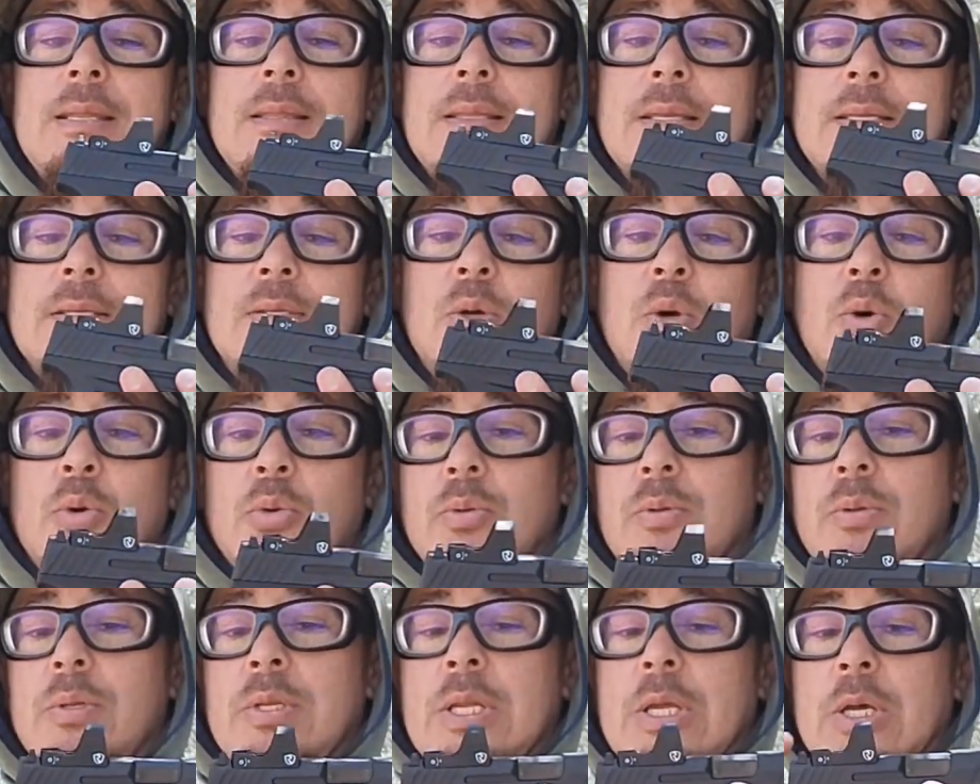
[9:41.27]
This
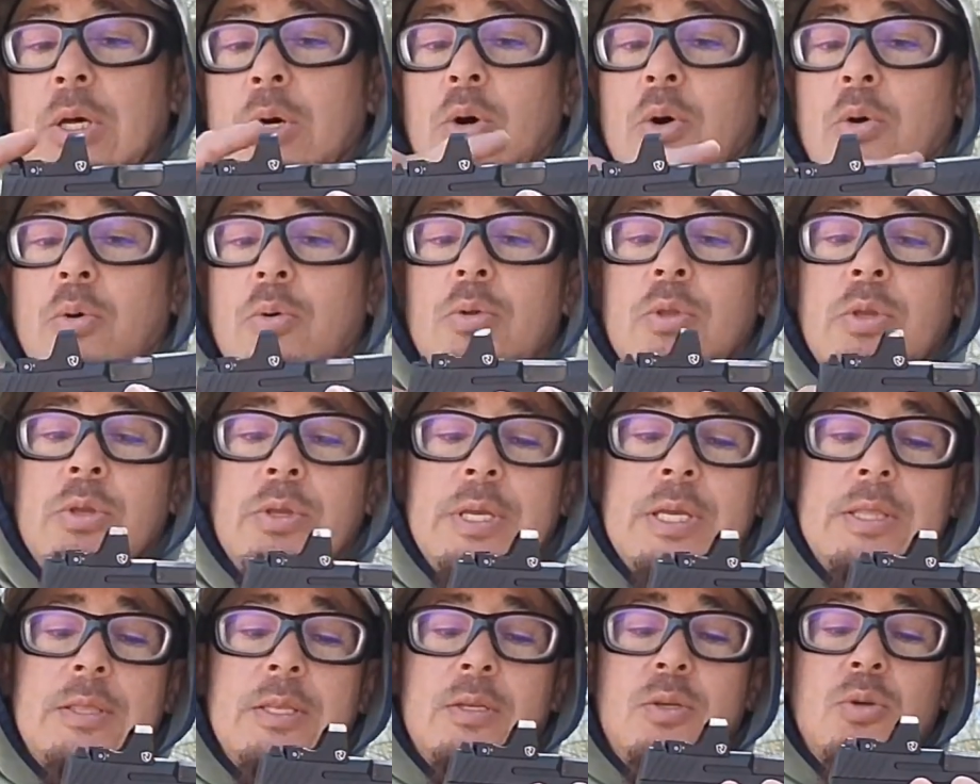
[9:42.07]
whole deal, you
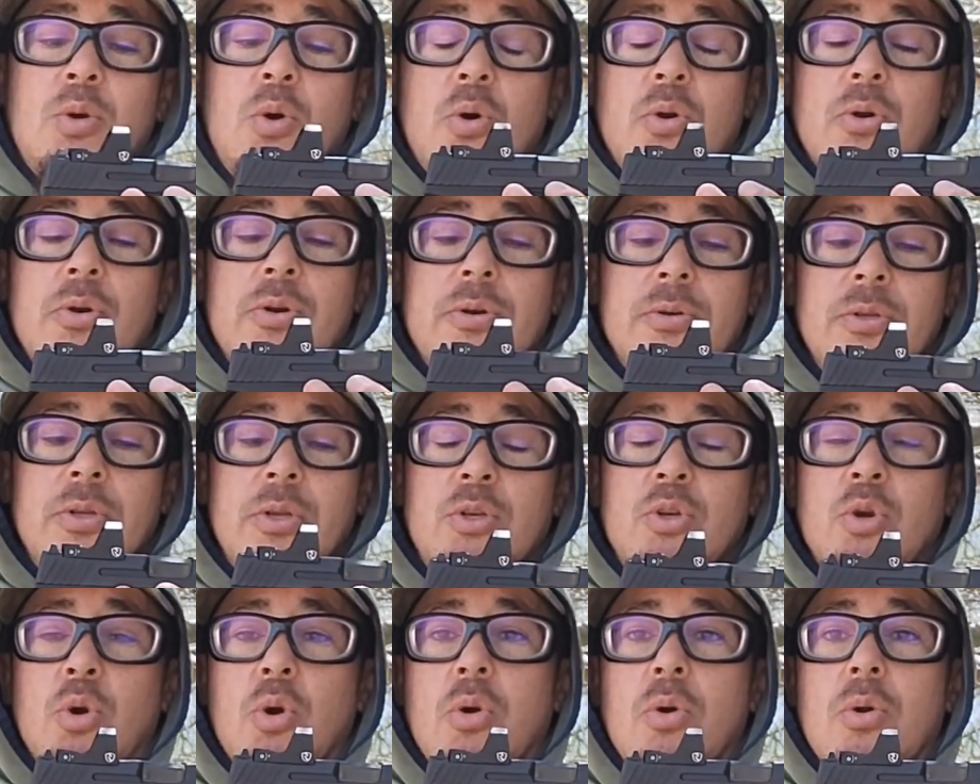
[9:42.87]
can get the
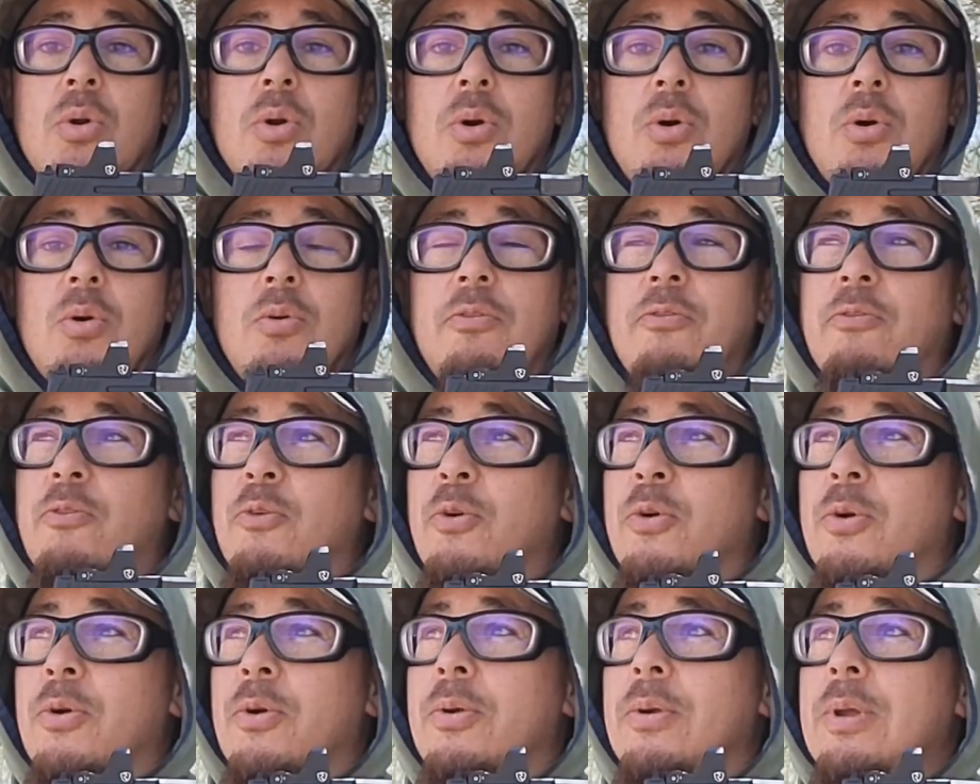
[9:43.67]
Toro
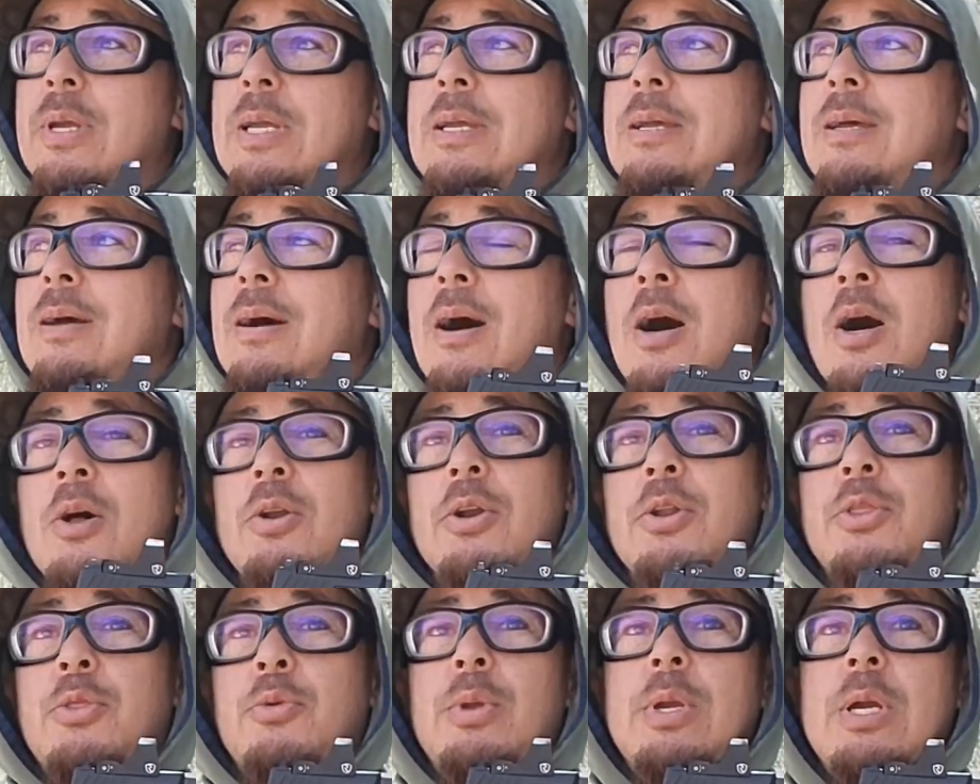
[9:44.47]
for
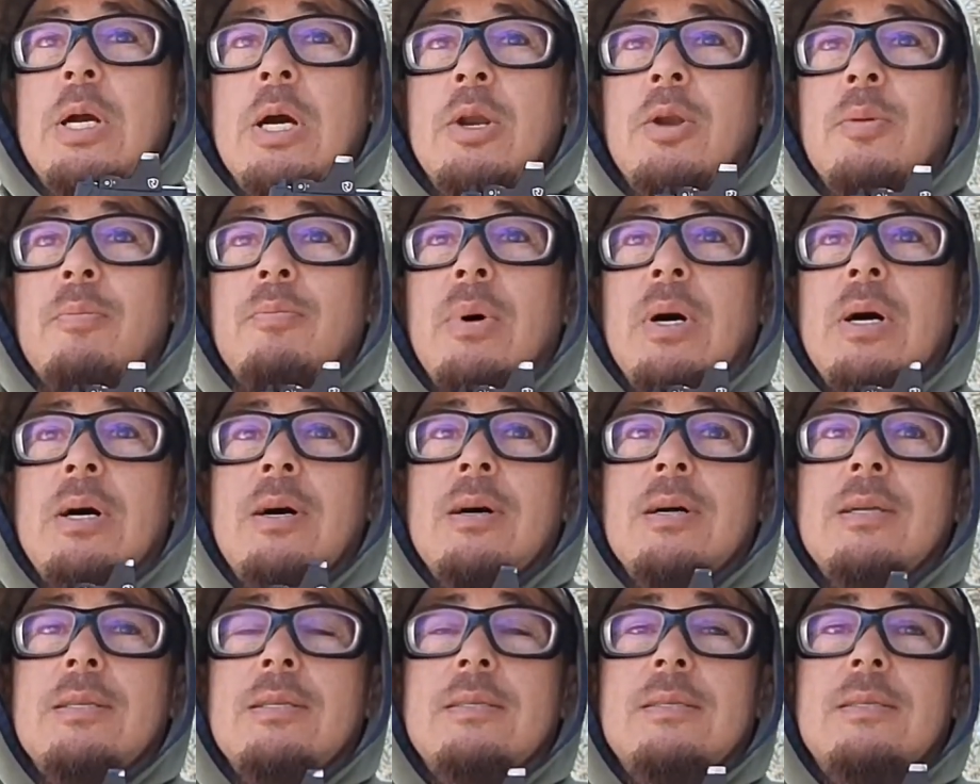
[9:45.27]
under
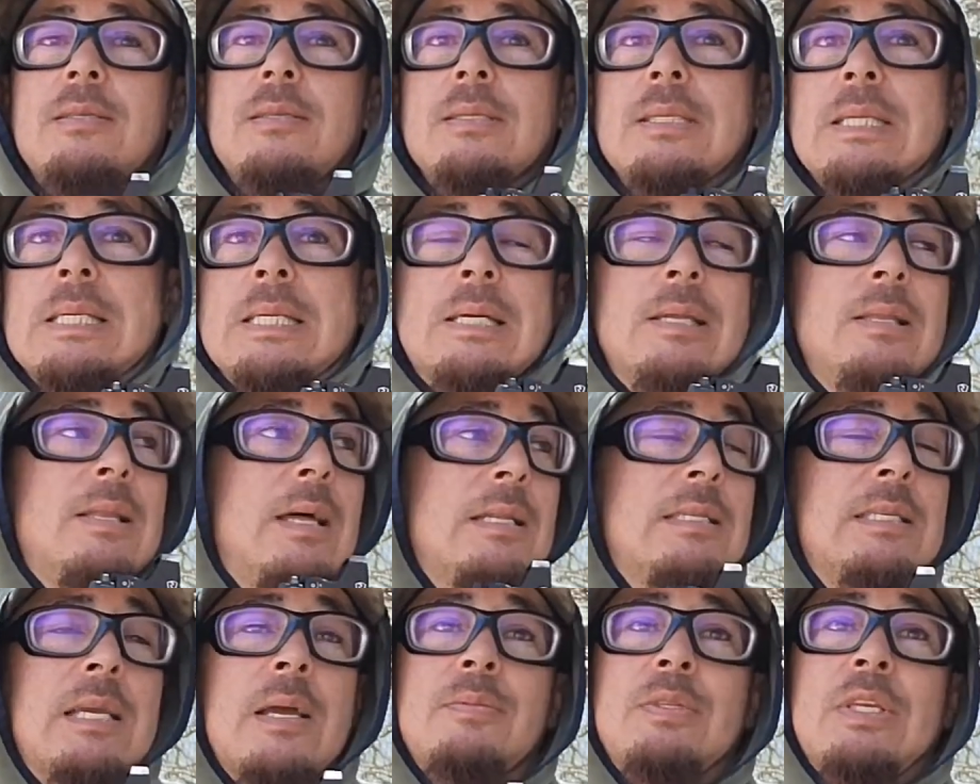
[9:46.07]
$300. A
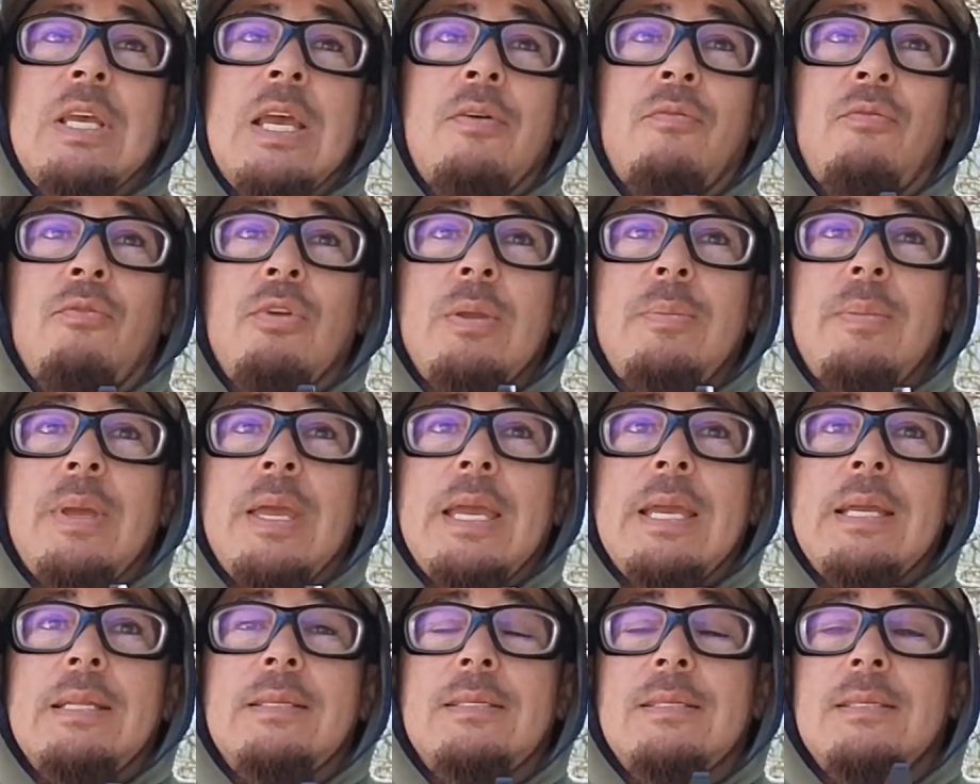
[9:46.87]
lot of times they have
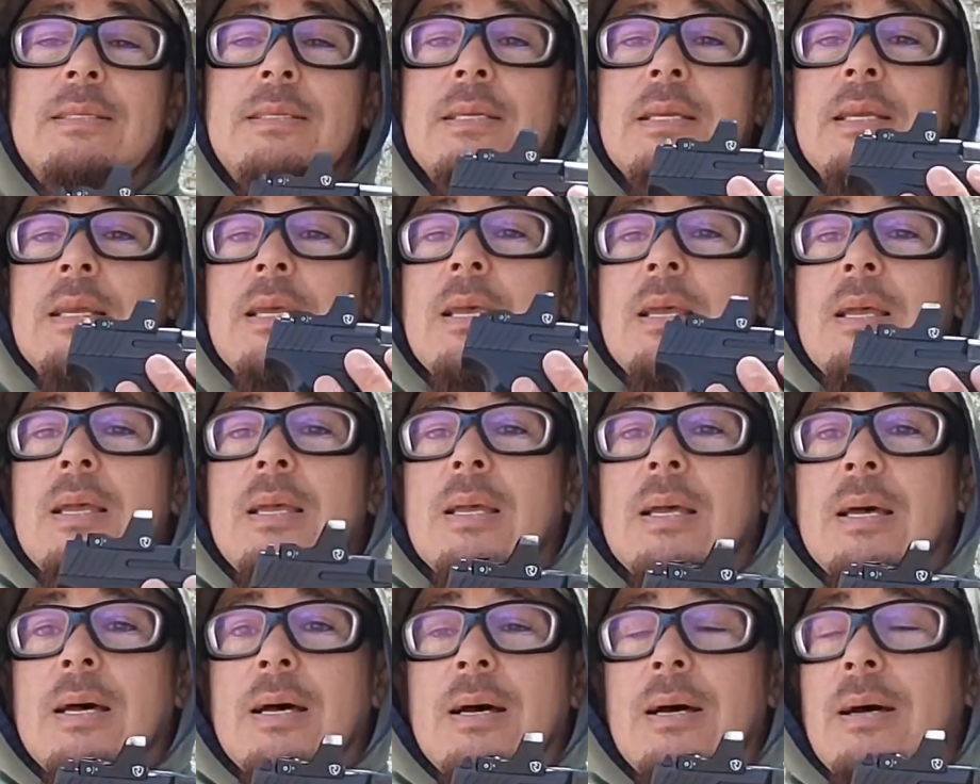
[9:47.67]
rebates,
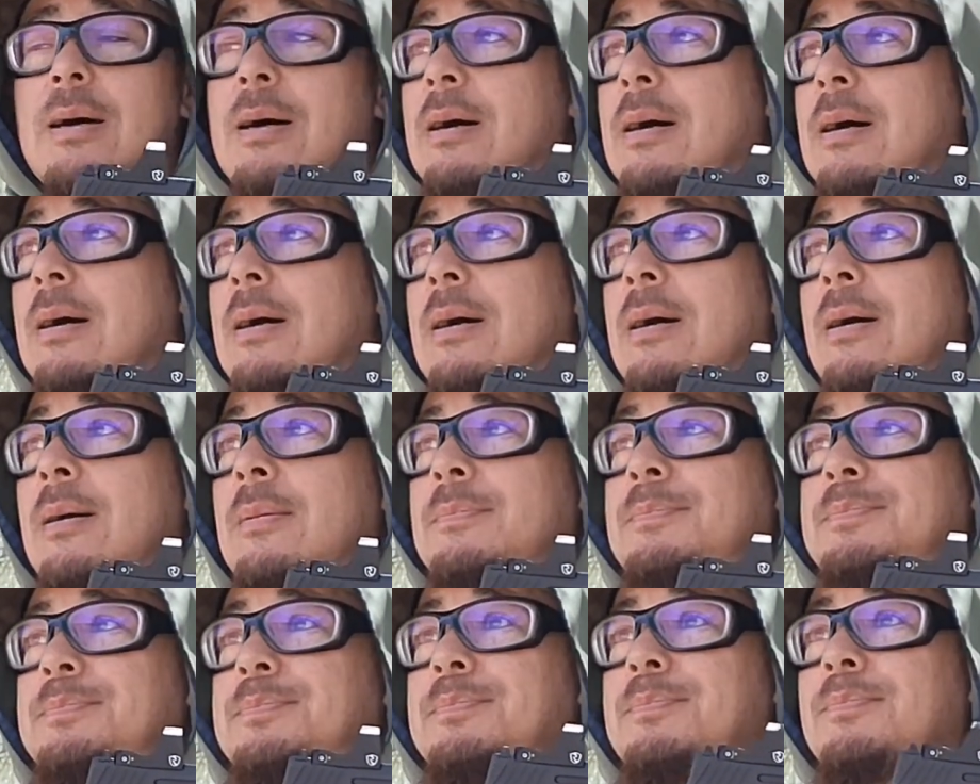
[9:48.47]

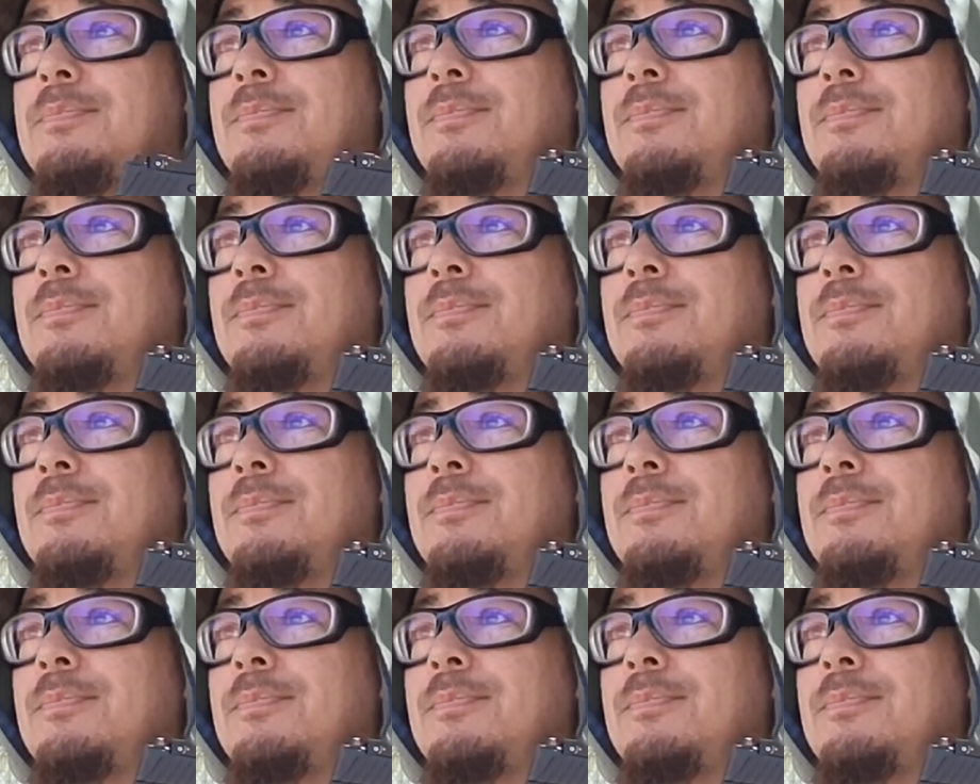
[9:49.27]
and